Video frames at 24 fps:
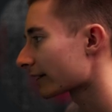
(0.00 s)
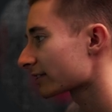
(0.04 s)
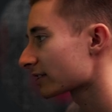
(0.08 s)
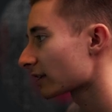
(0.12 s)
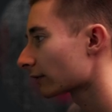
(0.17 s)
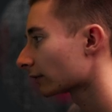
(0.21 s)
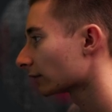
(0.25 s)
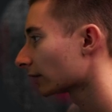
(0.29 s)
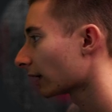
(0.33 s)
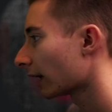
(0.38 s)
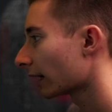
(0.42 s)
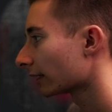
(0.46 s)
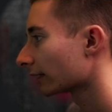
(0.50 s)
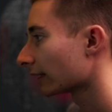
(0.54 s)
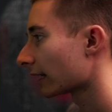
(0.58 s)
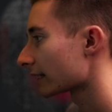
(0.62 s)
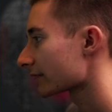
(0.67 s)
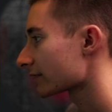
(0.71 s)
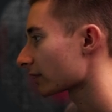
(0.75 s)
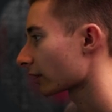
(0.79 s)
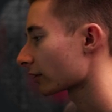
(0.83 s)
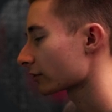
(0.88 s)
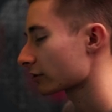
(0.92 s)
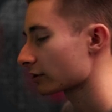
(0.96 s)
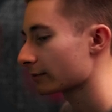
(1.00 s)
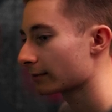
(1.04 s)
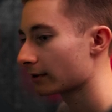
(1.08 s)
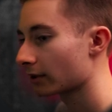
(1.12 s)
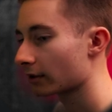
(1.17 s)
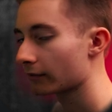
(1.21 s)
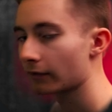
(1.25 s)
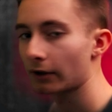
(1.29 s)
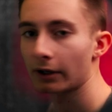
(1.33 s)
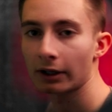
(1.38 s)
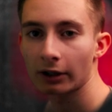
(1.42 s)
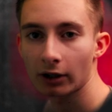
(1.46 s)
Rec 709 and sRGB
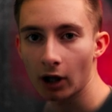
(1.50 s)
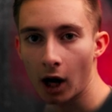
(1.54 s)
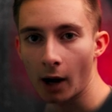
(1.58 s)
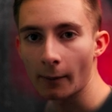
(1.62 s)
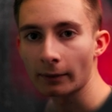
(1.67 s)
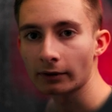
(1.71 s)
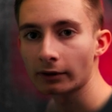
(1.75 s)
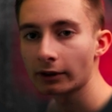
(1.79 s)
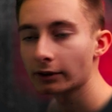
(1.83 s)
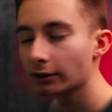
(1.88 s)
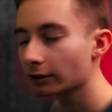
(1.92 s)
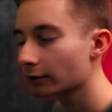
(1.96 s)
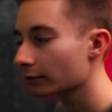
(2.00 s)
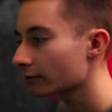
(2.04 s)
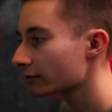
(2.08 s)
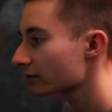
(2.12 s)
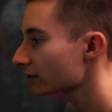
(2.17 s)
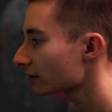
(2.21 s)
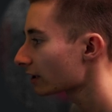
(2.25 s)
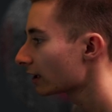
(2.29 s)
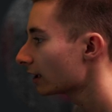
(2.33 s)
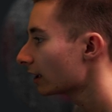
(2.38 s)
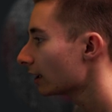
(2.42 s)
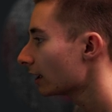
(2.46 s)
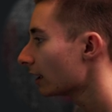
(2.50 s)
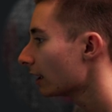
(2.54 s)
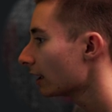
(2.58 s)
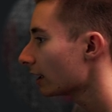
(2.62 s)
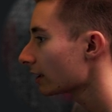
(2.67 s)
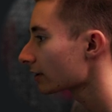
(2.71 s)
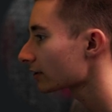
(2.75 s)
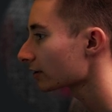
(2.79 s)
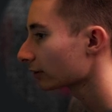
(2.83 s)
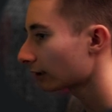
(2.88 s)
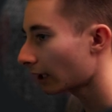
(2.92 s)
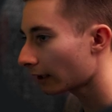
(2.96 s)
are very commonly used.
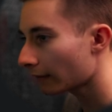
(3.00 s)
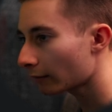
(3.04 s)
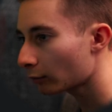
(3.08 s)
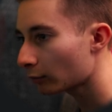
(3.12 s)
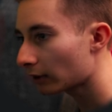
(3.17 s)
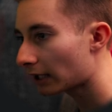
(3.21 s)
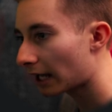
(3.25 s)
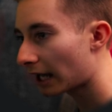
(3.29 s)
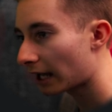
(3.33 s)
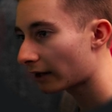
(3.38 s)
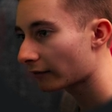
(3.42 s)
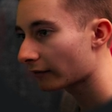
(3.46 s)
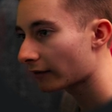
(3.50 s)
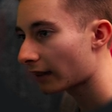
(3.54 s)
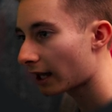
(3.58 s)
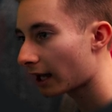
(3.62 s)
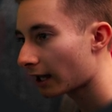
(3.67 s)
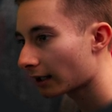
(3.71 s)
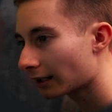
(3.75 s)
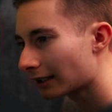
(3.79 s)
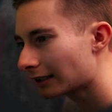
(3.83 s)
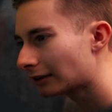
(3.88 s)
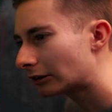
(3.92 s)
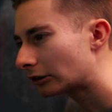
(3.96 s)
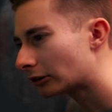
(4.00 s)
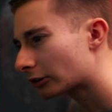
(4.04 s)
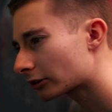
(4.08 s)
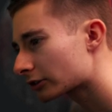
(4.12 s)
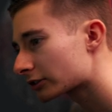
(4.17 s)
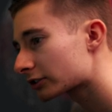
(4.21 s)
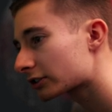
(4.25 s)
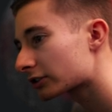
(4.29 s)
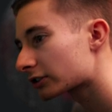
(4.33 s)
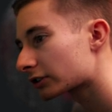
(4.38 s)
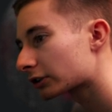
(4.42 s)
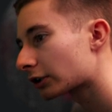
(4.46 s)
So now that we have that, it
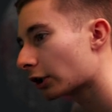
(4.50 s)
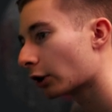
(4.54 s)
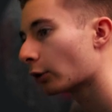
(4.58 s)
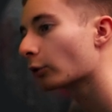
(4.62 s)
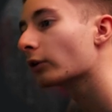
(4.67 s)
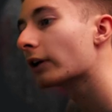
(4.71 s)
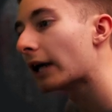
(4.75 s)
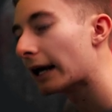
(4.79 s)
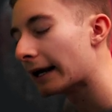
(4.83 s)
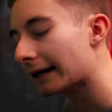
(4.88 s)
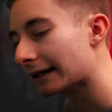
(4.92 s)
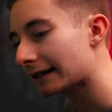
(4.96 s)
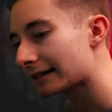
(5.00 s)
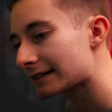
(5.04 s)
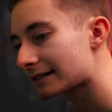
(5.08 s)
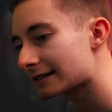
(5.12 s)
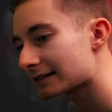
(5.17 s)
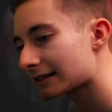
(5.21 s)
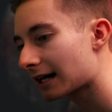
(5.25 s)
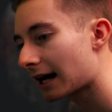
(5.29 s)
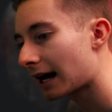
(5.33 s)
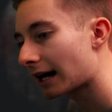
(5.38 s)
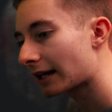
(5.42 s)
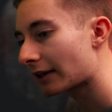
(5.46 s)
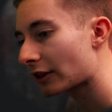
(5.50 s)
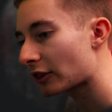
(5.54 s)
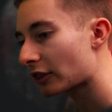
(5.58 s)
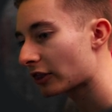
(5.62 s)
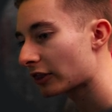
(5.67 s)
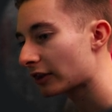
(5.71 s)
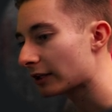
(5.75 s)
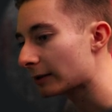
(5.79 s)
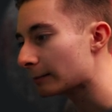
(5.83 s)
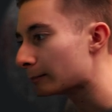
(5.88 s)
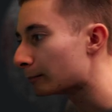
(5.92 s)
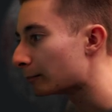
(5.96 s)
looks okay. It's not
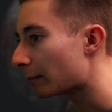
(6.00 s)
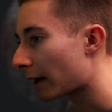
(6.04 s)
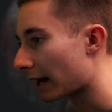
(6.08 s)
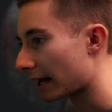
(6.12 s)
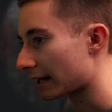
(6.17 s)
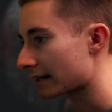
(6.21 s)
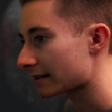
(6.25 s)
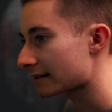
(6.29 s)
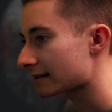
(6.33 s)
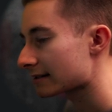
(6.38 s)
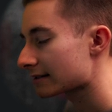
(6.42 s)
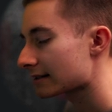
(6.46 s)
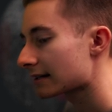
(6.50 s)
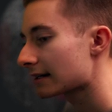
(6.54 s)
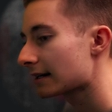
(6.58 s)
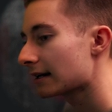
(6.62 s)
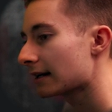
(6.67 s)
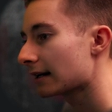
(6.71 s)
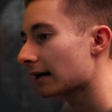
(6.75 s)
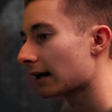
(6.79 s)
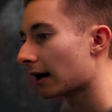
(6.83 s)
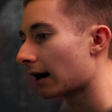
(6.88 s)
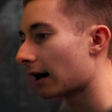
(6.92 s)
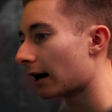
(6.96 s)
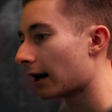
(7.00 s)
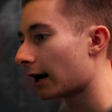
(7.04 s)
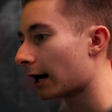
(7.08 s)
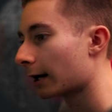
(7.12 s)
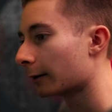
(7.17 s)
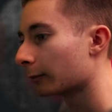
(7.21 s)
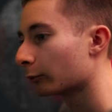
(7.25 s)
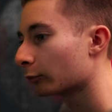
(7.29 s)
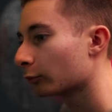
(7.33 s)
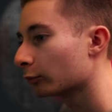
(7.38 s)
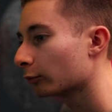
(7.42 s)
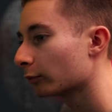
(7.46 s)
the best.
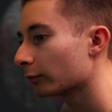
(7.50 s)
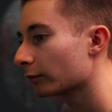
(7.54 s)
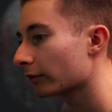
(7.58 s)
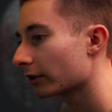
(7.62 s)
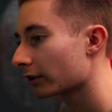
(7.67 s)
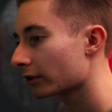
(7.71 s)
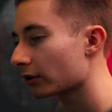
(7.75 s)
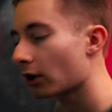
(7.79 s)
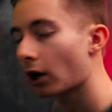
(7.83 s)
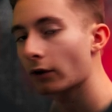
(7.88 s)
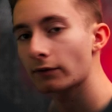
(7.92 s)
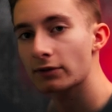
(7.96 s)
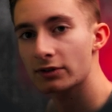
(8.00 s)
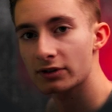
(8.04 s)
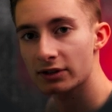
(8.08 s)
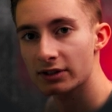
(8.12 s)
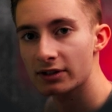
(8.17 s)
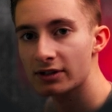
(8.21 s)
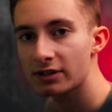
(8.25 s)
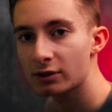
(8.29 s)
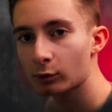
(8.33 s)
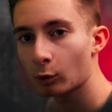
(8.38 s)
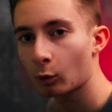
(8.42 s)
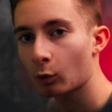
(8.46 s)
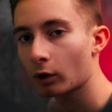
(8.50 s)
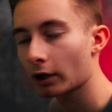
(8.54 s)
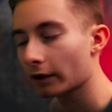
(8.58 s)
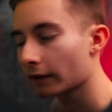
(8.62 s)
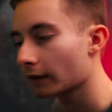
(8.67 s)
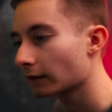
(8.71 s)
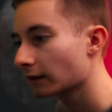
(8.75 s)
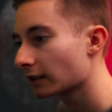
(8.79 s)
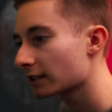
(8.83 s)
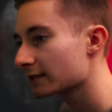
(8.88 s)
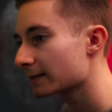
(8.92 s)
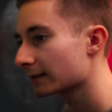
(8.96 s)
Um, there obviously is some work
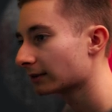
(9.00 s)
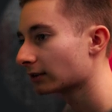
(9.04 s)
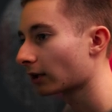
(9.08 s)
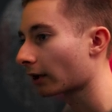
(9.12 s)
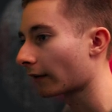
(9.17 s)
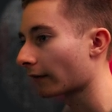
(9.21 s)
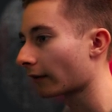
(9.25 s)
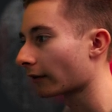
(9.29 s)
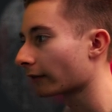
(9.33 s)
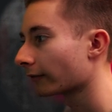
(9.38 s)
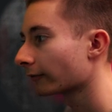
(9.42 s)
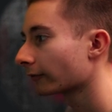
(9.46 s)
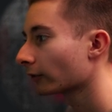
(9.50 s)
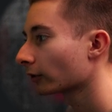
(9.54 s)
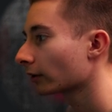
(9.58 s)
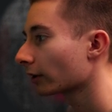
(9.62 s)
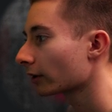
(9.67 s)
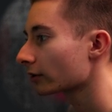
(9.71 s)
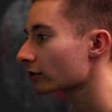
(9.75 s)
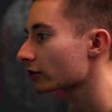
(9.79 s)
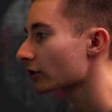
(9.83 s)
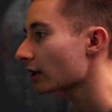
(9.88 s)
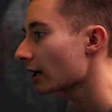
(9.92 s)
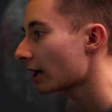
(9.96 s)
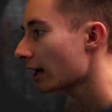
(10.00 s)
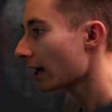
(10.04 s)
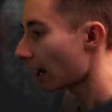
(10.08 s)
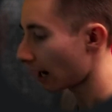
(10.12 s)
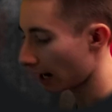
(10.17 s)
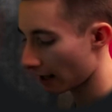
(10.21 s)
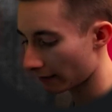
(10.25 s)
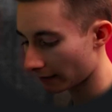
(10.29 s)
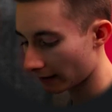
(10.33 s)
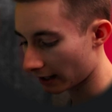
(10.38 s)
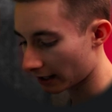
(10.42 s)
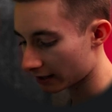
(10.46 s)
that needs to be done on the footage,
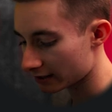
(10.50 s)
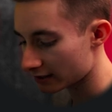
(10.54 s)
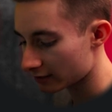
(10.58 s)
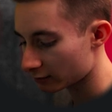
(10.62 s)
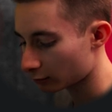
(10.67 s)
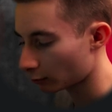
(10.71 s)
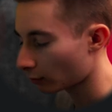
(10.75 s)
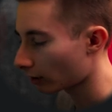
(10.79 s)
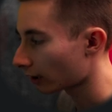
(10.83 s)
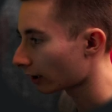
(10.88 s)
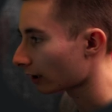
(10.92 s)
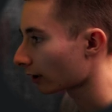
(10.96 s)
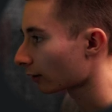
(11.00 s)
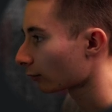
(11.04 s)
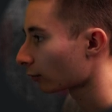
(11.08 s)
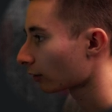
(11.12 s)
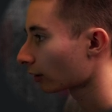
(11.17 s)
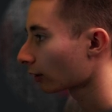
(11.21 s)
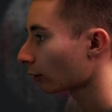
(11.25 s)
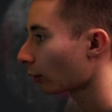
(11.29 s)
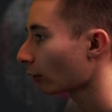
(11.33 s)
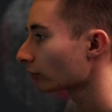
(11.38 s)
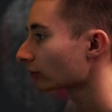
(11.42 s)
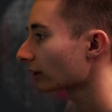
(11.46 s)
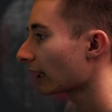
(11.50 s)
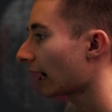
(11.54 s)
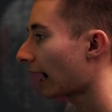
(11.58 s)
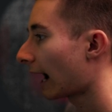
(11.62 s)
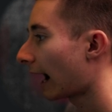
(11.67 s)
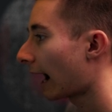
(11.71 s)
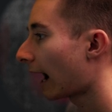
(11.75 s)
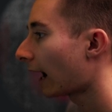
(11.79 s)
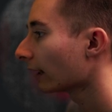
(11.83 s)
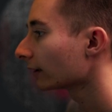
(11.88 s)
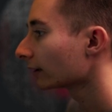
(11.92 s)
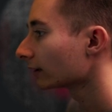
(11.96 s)
and that's where we're going to
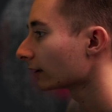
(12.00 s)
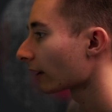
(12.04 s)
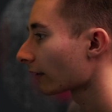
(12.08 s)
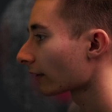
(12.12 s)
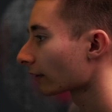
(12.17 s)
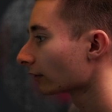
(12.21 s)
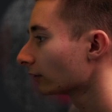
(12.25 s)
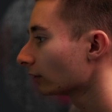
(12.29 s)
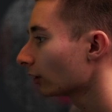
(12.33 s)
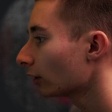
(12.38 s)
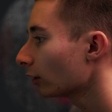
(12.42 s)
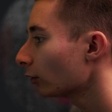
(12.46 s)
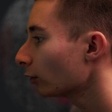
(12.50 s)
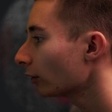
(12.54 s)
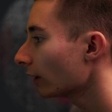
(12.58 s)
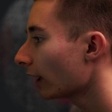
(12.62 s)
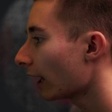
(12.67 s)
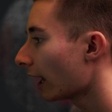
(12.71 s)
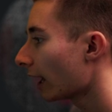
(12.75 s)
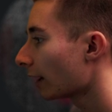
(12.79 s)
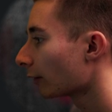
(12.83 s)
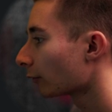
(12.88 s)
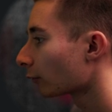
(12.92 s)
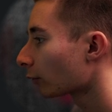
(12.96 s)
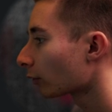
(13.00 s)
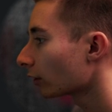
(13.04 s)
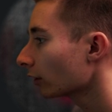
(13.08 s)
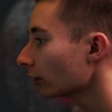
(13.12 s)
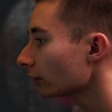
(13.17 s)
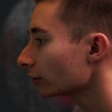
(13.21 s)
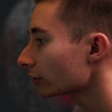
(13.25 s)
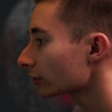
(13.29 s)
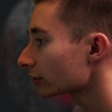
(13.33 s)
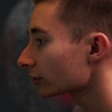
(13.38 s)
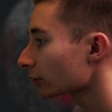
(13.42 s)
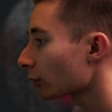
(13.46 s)
add another node, and
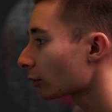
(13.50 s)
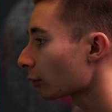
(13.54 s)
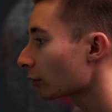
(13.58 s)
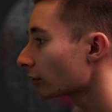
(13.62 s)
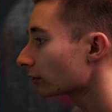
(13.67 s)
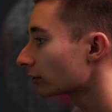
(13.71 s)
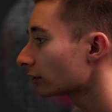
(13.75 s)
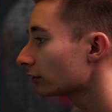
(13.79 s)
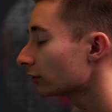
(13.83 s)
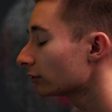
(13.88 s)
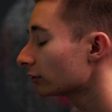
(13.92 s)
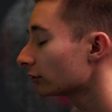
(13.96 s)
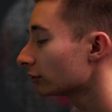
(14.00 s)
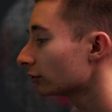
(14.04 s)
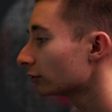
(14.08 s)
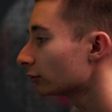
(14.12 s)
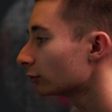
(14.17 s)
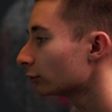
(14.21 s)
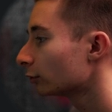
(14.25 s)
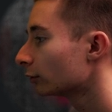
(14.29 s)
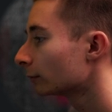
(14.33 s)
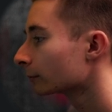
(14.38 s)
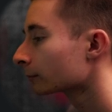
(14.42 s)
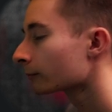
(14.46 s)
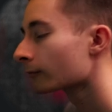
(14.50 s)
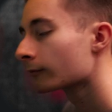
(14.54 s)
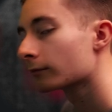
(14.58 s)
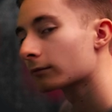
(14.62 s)
we're just going to do